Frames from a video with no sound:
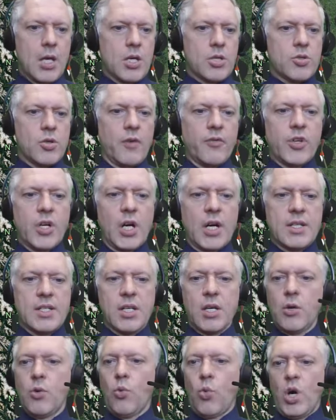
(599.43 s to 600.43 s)
So I've got
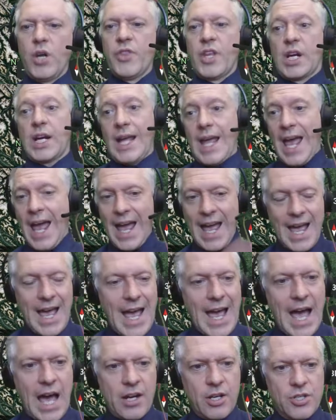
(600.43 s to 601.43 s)
one that I
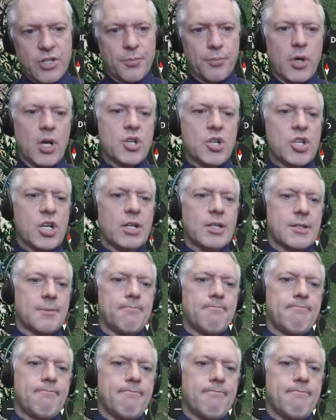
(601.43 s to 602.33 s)
added to project.